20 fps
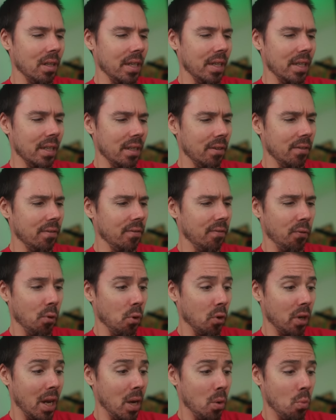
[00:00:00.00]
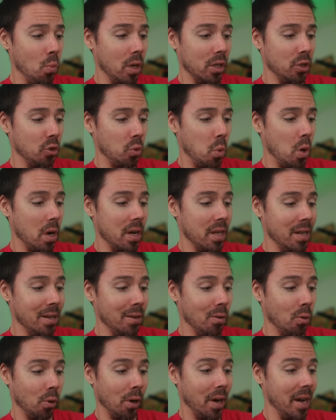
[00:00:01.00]
in 4K 120
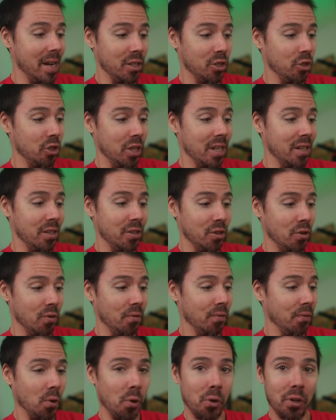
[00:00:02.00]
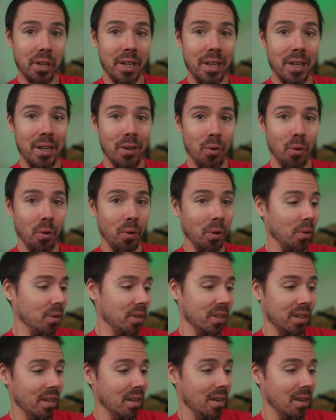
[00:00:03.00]
or HD 240 or